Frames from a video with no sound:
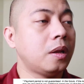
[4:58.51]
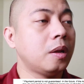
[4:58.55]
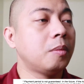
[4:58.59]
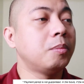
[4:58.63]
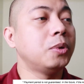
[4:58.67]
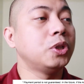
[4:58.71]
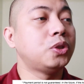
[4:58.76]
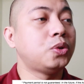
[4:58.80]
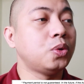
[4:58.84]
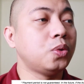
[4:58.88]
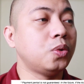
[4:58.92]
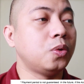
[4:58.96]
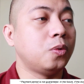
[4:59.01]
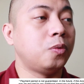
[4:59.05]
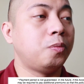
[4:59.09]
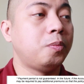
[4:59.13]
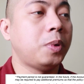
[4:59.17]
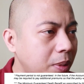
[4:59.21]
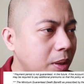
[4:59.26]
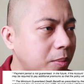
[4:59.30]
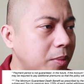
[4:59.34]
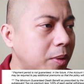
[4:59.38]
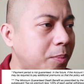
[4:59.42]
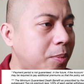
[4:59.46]
Number 2,
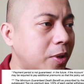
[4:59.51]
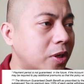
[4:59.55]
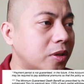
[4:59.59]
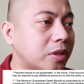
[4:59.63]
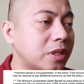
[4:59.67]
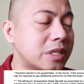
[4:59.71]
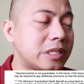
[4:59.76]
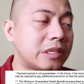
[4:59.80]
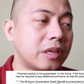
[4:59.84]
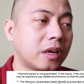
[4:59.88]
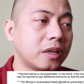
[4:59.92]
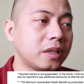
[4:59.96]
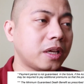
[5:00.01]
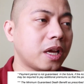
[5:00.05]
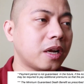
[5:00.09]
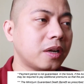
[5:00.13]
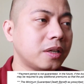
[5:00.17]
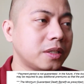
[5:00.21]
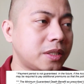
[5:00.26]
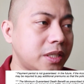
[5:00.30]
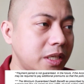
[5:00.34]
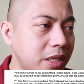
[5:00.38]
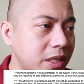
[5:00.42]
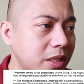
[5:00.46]
payment period is not
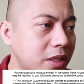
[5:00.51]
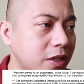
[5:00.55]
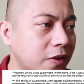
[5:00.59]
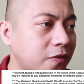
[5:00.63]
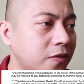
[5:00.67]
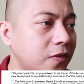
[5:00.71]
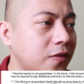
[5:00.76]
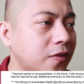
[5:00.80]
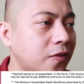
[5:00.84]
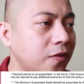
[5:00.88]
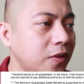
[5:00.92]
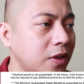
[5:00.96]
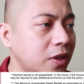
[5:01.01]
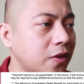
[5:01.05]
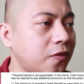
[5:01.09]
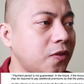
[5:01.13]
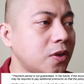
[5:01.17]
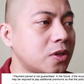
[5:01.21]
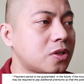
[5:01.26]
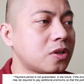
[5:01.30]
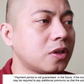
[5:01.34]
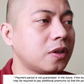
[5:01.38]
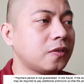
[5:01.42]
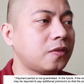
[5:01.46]
guaranteed. In the
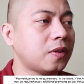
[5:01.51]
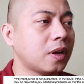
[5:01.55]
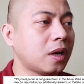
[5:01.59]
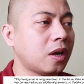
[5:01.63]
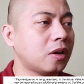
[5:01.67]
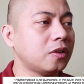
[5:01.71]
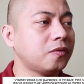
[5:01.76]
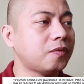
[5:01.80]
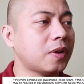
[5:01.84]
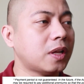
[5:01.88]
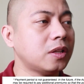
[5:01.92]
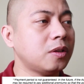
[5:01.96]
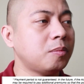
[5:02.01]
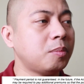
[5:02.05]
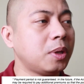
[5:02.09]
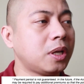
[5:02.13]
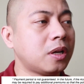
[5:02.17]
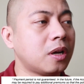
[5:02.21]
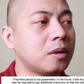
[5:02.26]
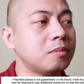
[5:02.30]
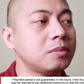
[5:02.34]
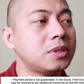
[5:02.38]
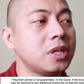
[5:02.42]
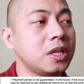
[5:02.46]
future, if the account value
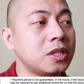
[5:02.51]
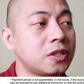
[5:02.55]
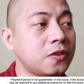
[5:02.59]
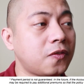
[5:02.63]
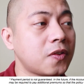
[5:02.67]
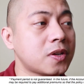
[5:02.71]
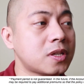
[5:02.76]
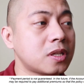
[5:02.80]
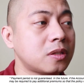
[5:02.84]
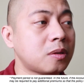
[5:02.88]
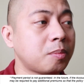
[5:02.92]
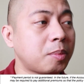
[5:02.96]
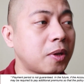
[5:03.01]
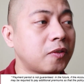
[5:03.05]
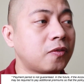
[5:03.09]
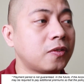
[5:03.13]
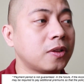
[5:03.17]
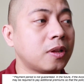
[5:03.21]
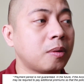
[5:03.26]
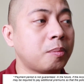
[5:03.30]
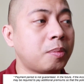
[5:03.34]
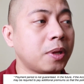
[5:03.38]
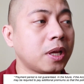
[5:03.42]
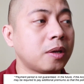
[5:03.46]
becomes insufficient to pay
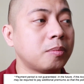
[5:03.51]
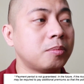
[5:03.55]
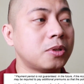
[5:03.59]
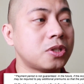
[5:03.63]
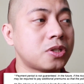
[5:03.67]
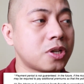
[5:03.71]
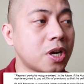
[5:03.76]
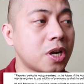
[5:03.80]
for the applicable